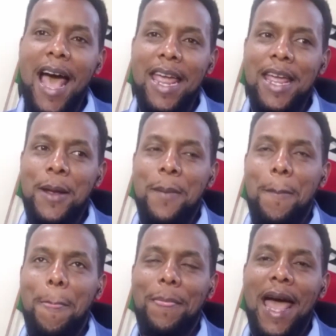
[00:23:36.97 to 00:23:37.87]
I
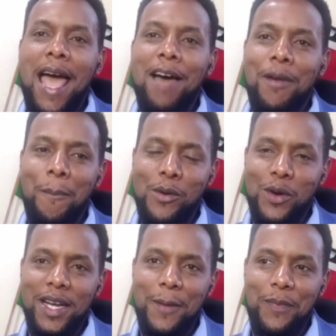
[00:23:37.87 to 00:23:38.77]
have a
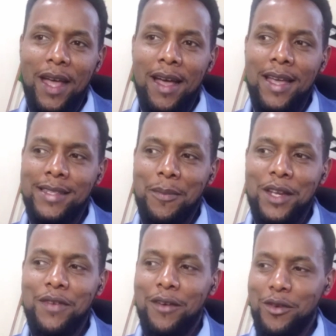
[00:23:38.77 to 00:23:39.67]
book. It's a
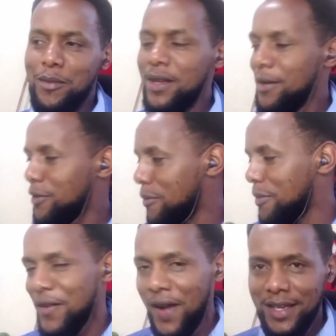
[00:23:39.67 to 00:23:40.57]
bit far from
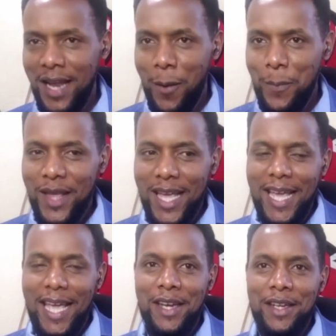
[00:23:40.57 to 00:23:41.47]
me right now.
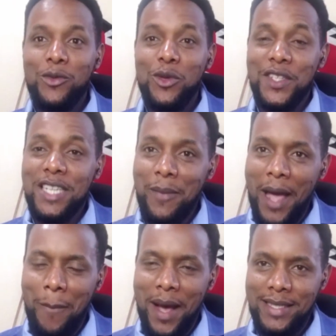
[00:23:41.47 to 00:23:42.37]
And it was written by
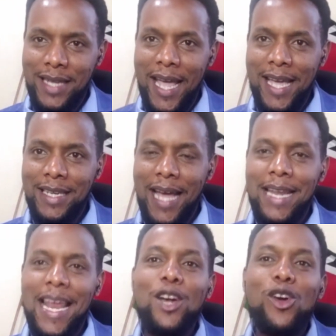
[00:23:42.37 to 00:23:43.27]
a pastor. And I
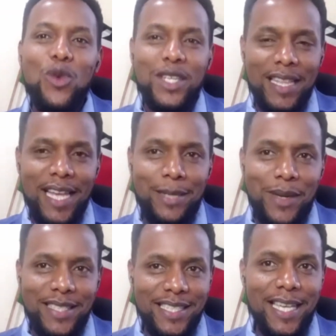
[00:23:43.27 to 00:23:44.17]
like quoting that
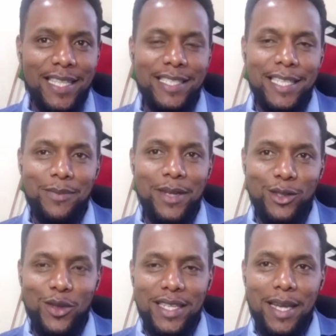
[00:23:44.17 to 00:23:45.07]
pastor saying this statement
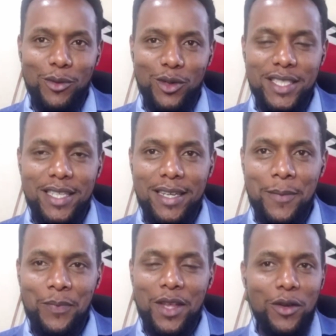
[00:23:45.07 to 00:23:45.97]
so that I'm not,
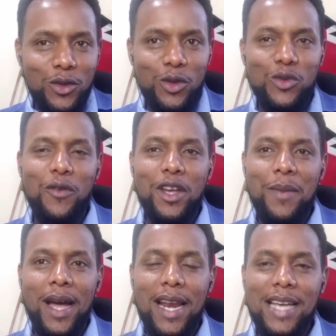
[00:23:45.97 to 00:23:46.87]
to avoid
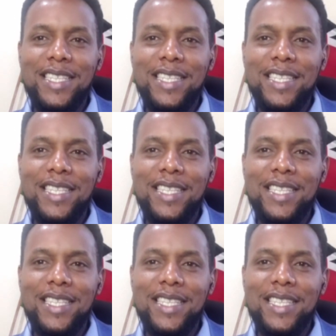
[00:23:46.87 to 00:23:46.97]
backlash.